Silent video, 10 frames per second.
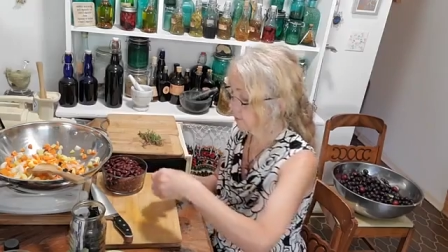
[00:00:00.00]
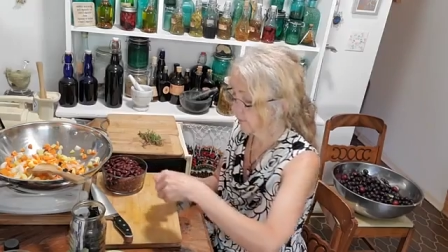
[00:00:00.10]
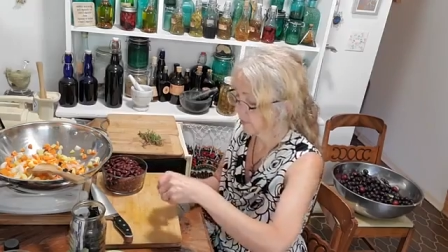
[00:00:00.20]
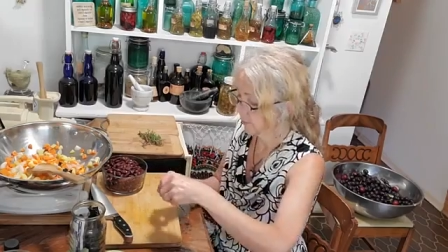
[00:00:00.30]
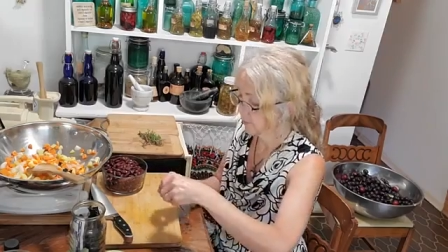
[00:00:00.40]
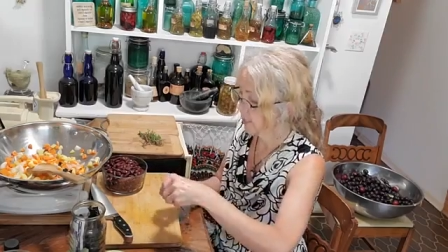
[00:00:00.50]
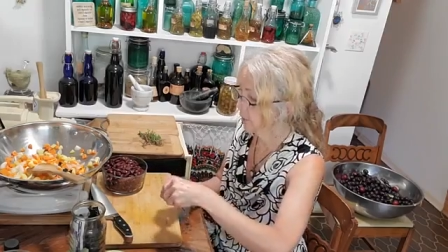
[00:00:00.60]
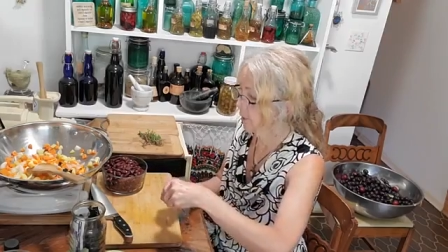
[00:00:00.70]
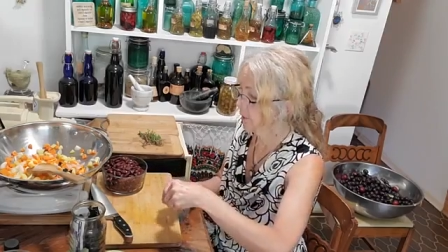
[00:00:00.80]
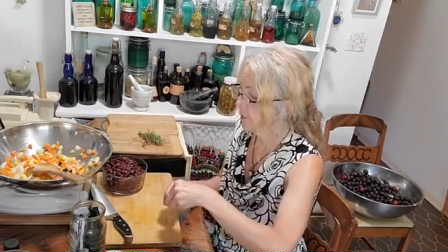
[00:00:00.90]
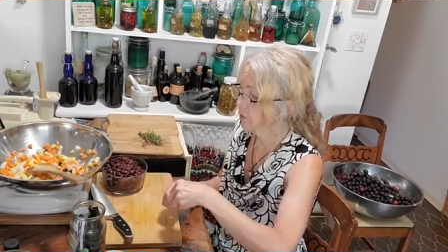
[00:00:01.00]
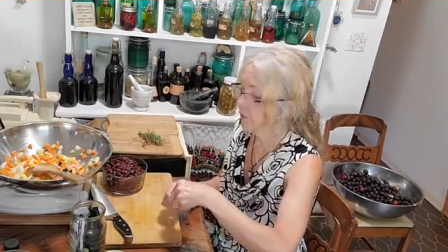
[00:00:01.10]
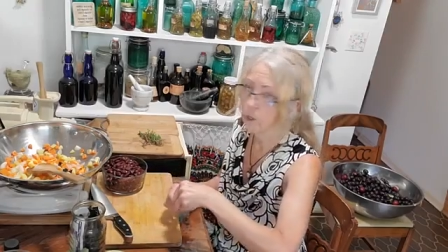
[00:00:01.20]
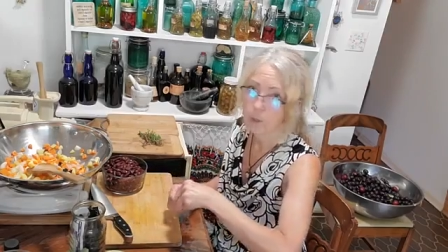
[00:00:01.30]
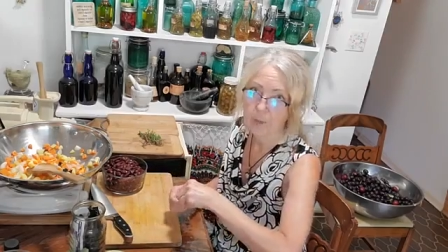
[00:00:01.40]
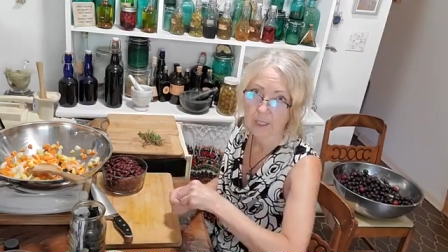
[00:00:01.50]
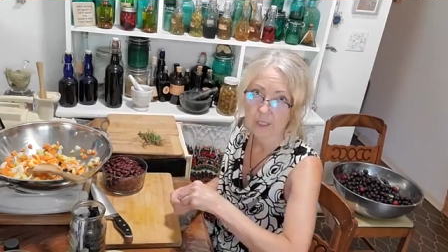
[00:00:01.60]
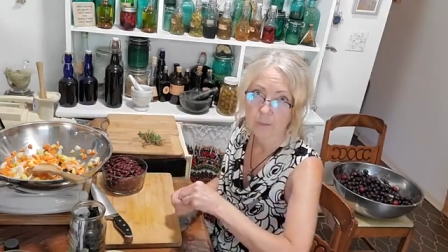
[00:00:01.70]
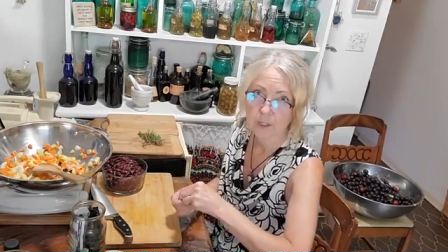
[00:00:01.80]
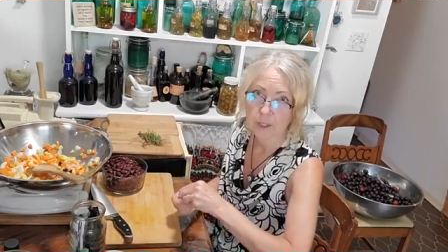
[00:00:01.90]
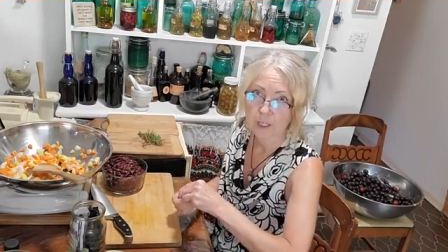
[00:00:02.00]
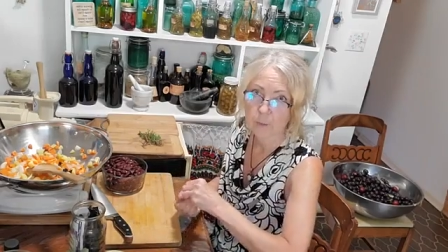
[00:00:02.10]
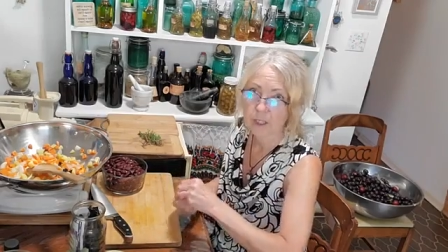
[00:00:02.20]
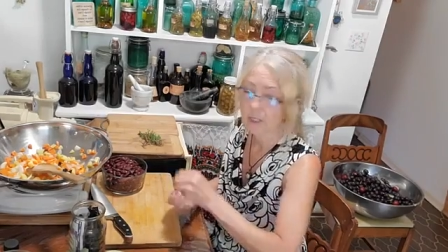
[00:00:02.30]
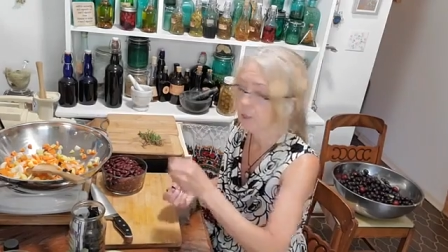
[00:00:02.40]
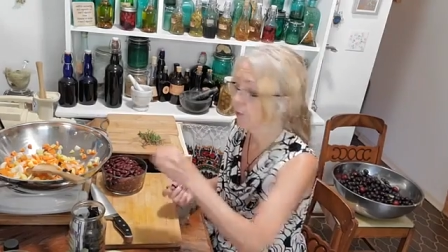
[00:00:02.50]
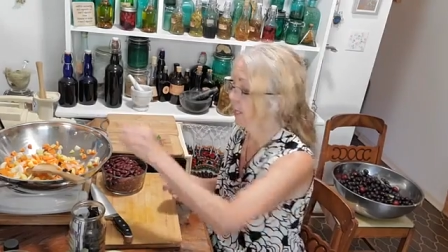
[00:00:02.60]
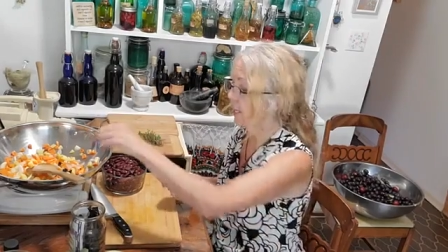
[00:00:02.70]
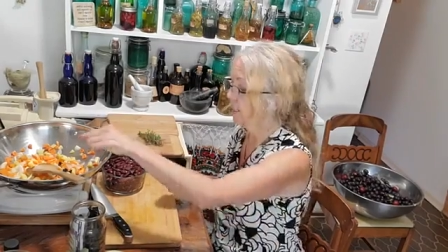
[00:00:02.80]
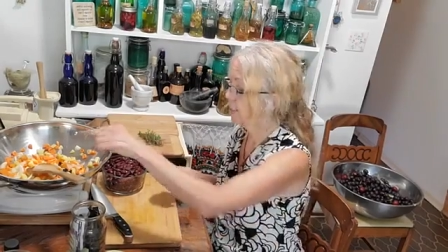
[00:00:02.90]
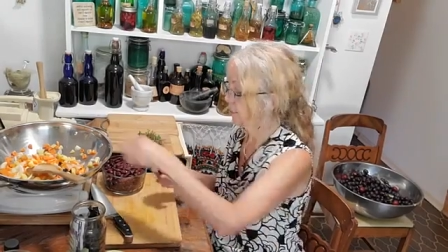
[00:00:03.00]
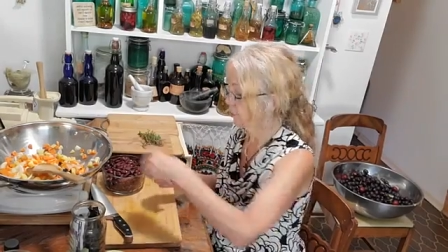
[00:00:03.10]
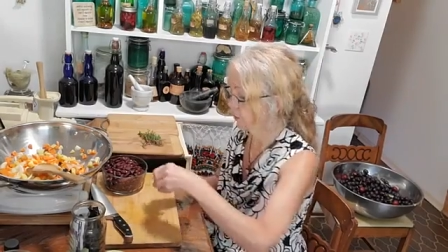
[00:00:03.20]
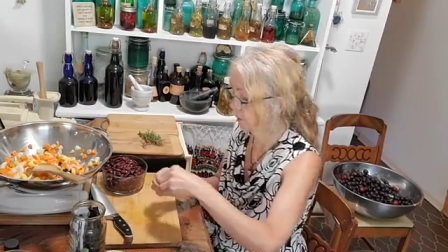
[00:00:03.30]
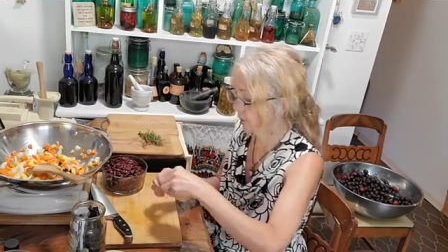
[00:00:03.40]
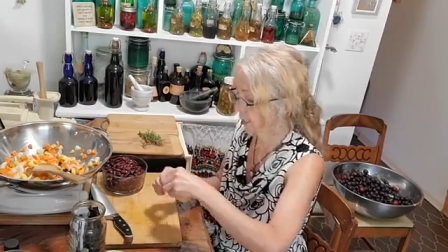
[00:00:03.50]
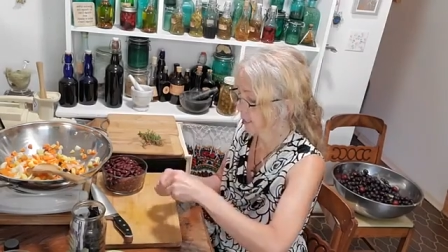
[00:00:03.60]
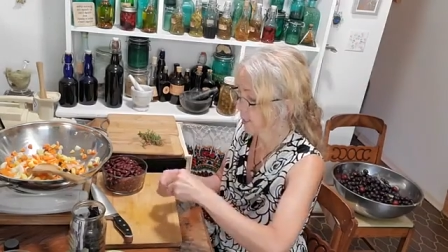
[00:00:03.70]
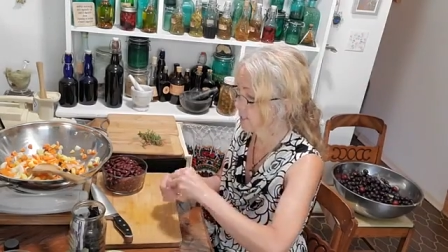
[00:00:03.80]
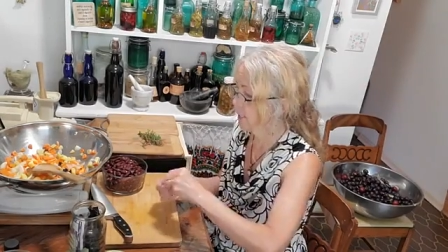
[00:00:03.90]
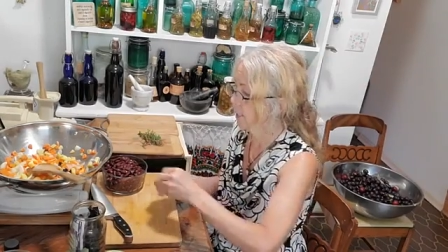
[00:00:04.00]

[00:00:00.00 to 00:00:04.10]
it's a really good thing to incorporate as much seaweed as you can into your diet,